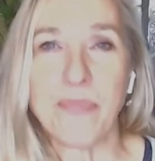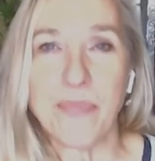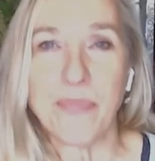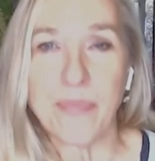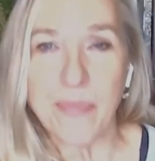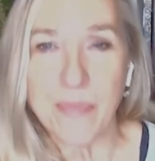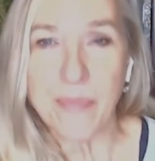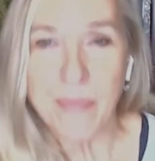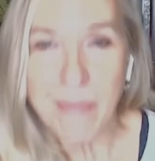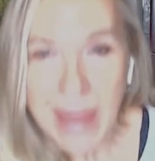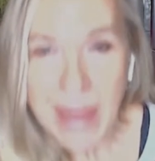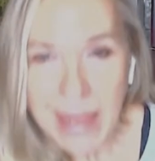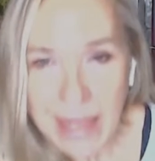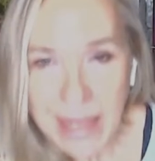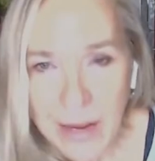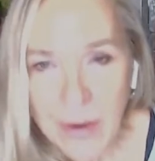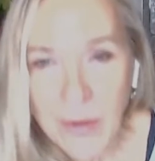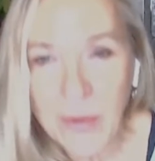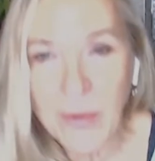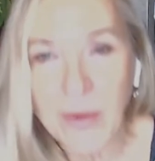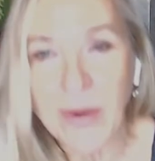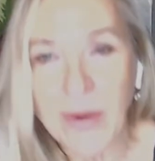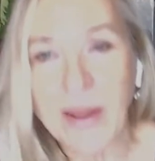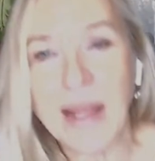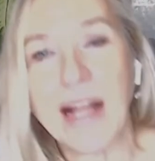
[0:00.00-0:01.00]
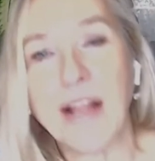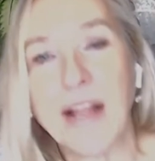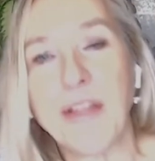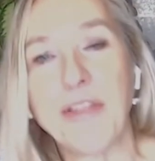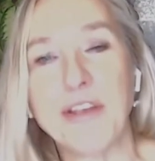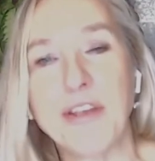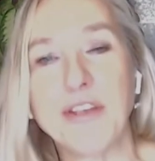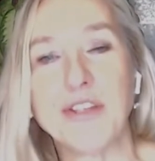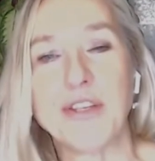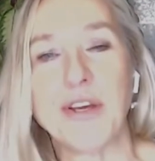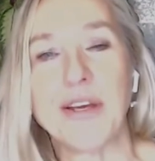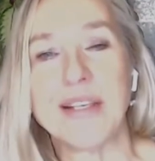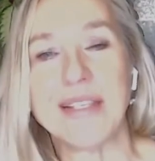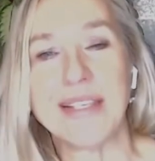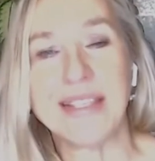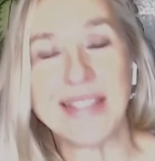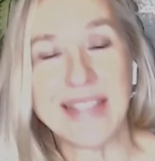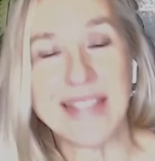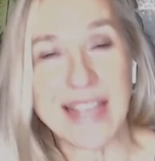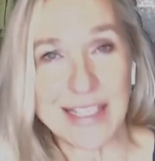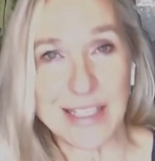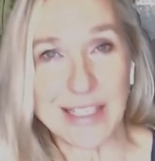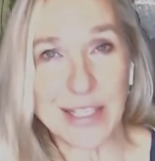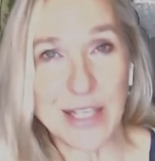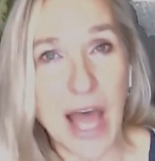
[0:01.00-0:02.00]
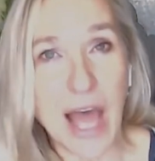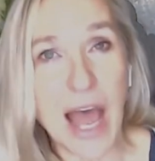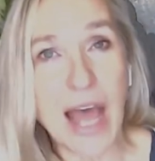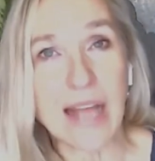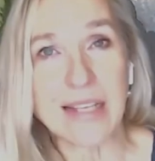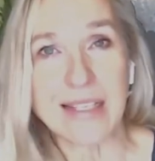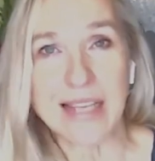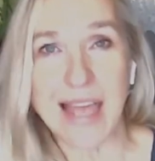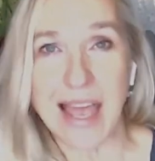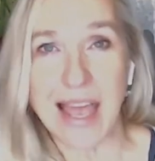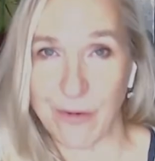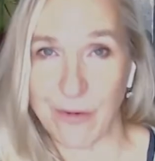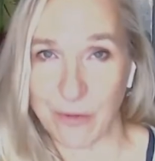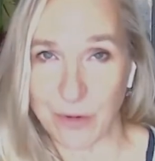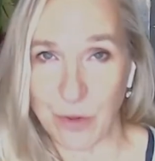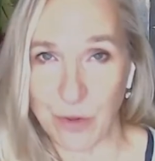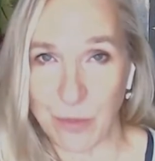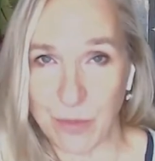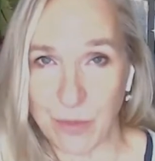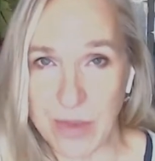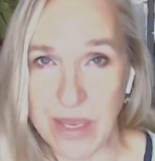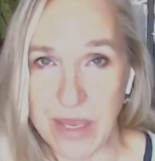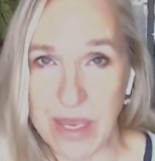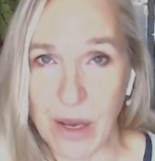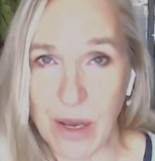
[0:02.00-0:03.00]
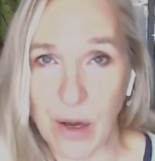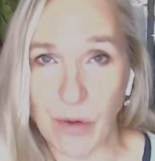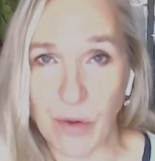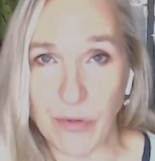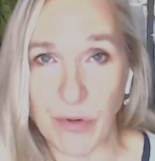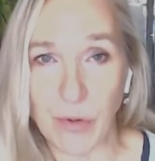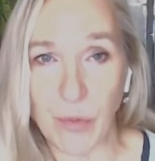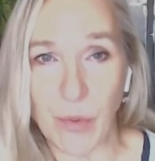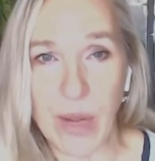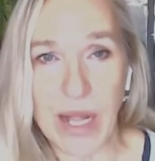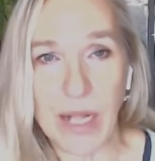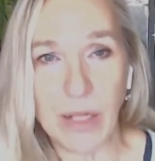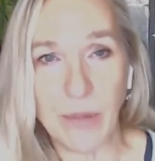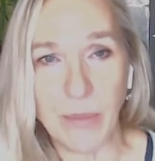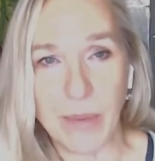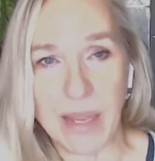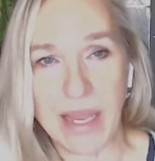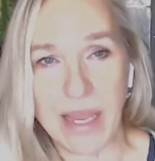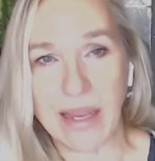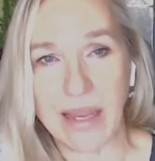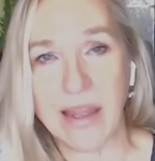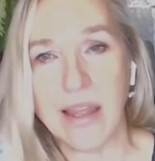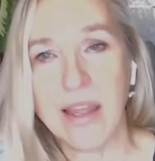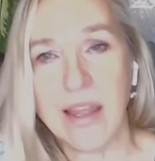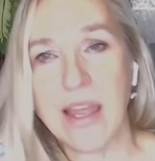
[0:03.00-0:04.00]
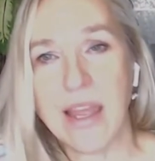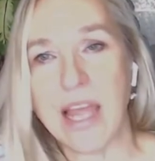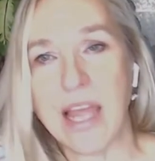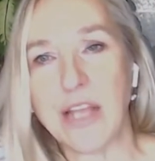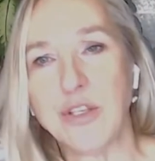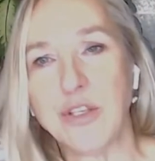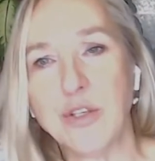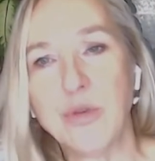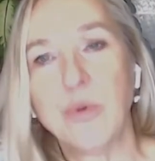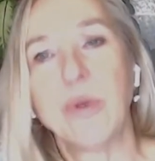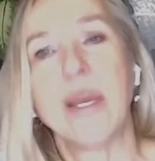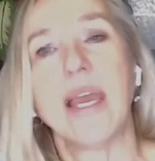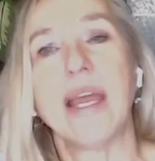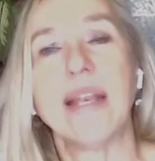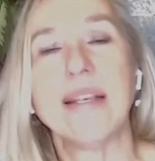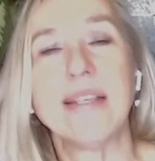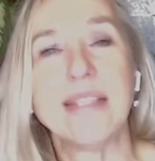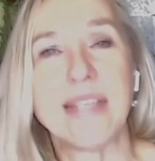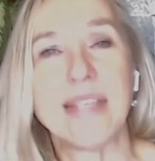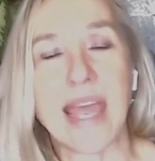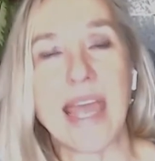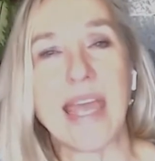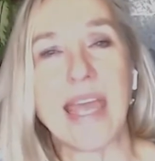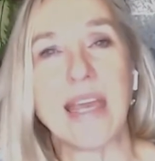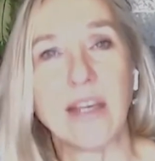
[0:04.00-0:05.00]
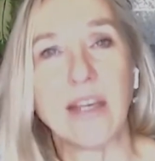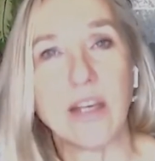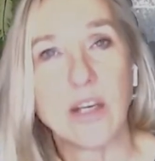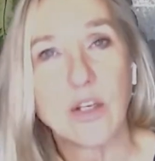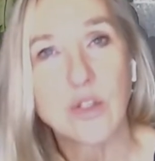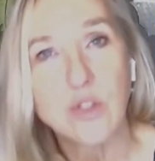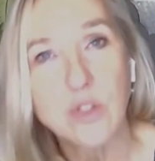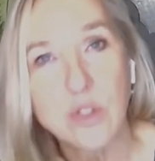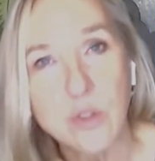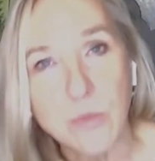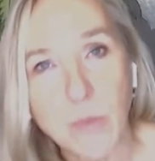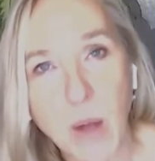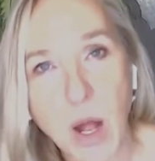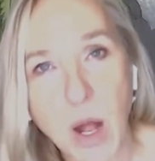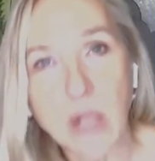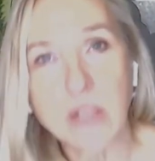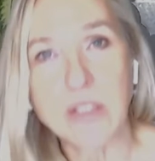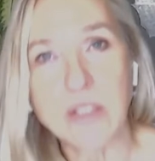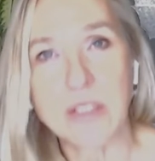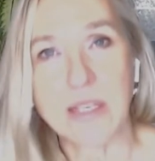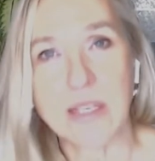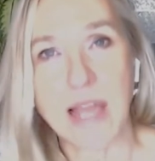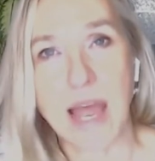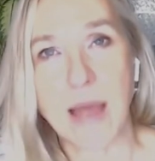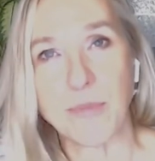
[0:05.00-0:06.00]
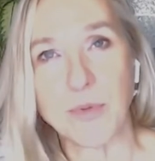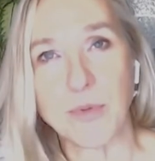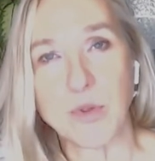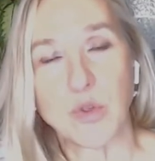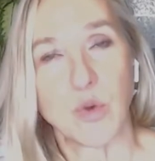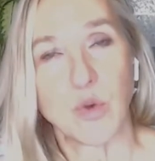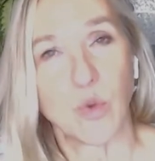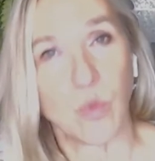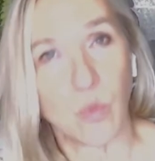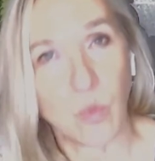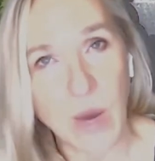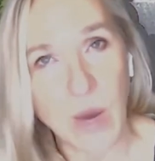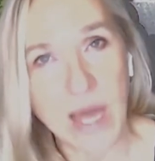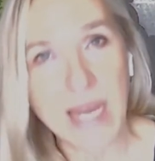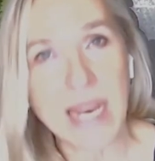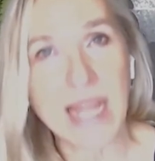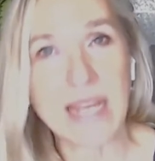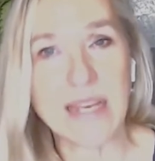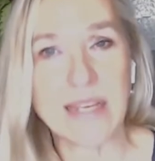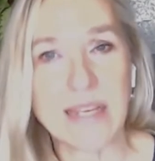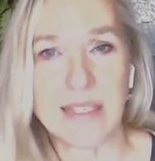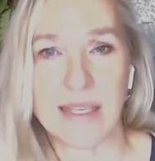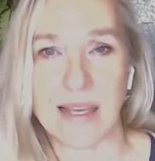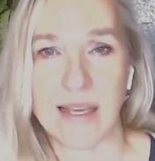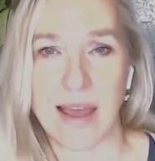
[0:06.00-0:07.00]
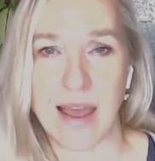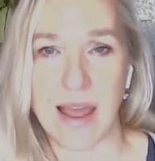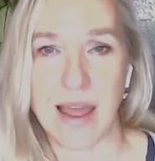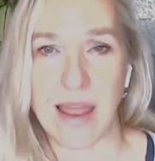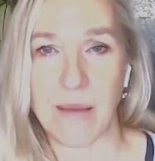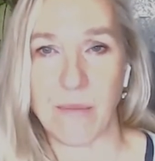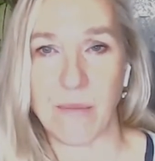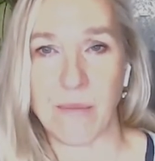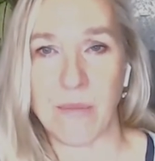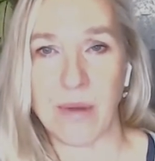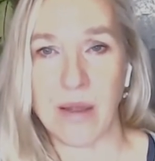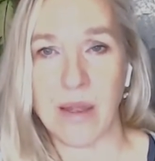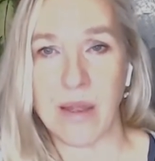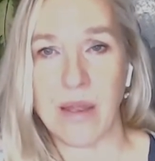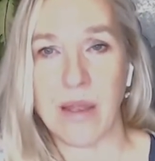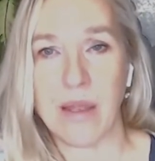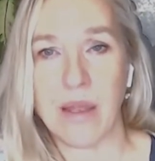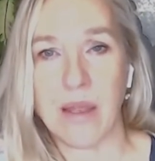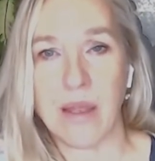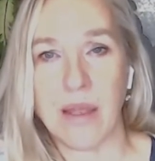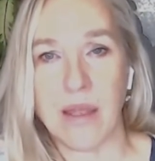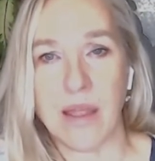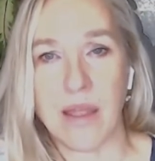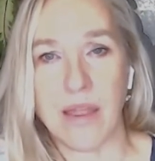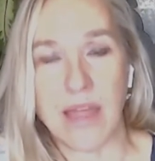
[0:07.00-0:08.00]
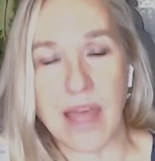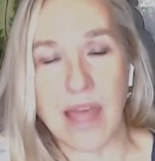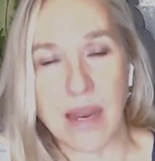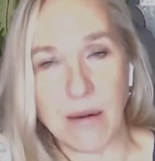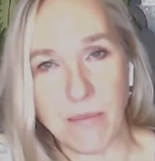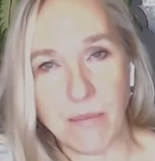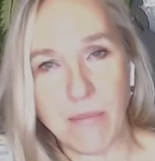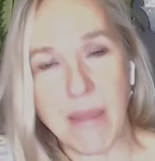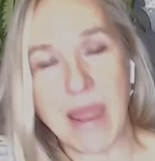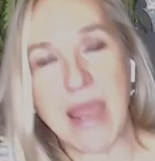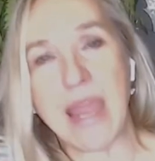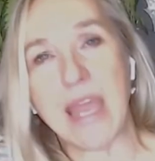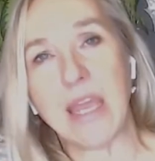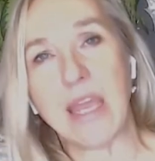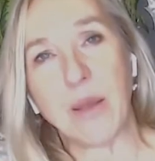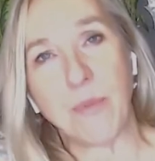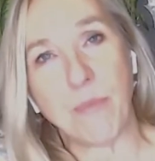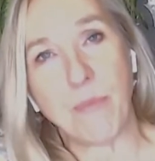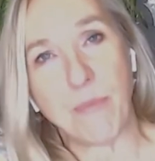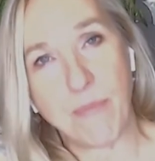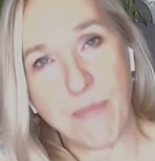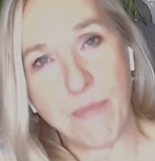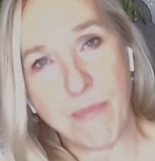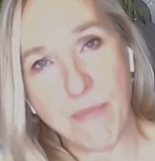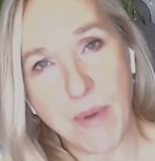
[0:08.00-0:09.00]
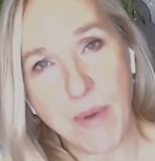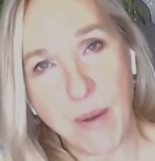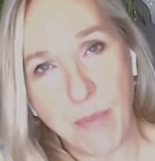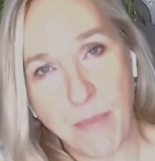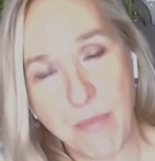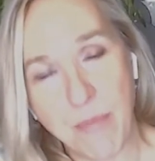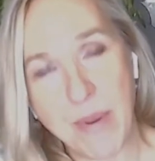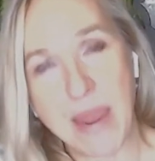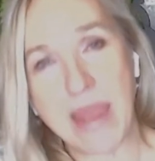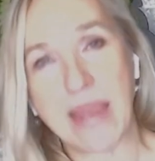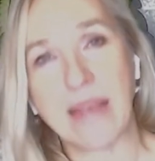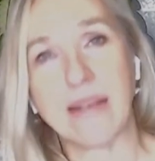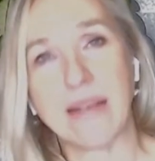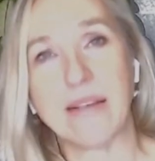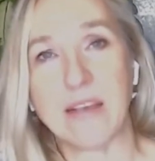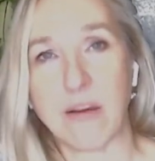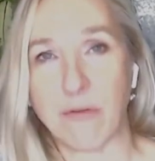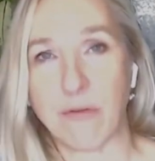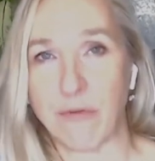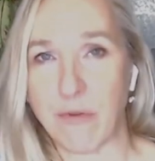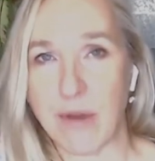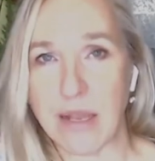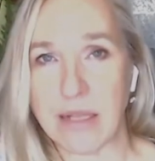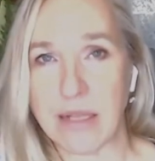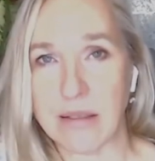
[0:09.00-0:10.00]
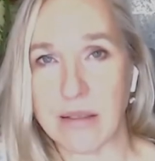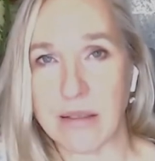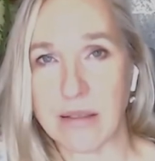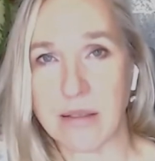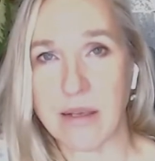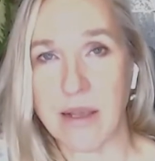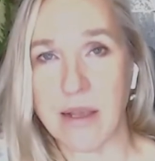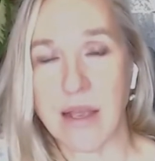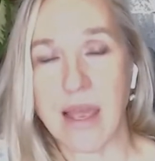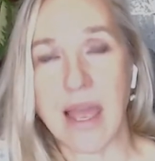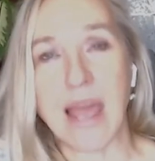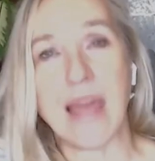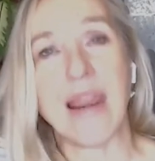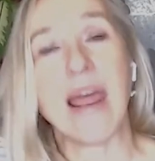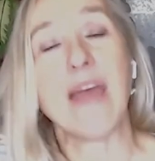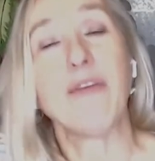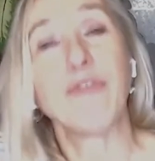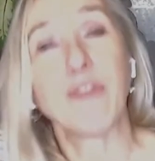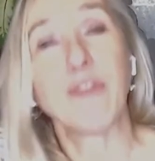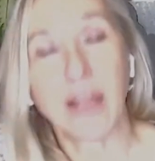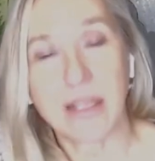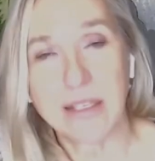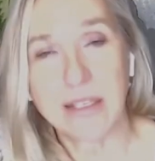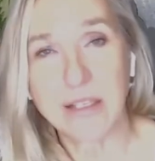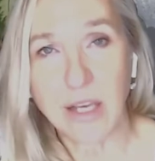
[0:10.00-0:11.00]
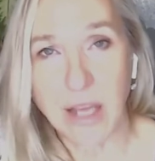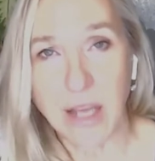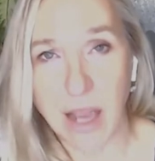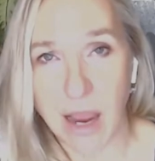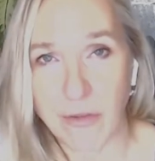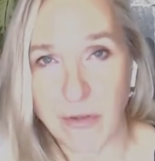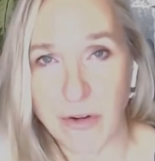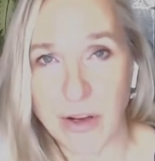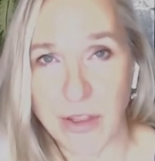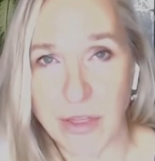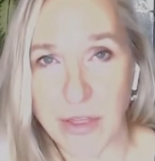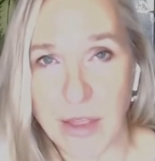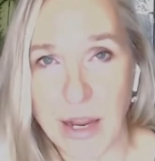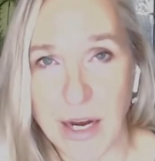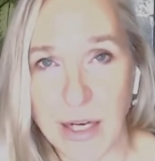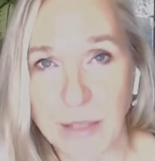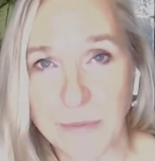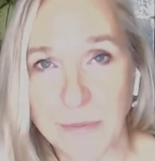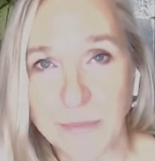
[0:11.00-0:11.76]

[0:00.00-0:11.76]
making healthy choices does not have to be overwhelming, and you can take small steps one at a time that make a big difference. And I've got you covered there.